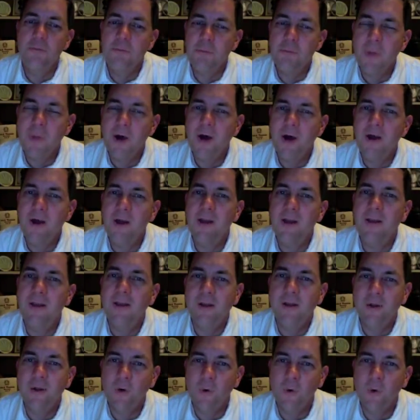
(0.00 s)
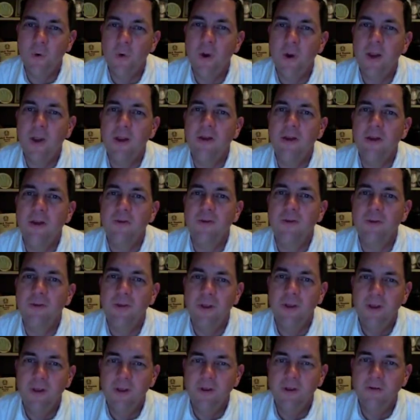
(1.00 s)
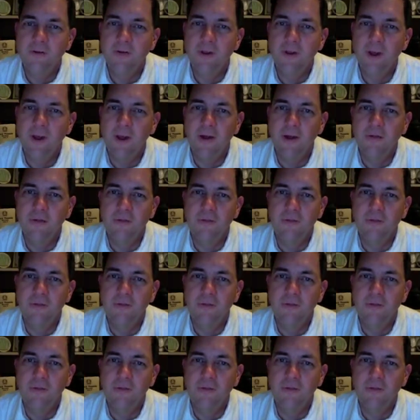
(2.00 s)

my grace is enough?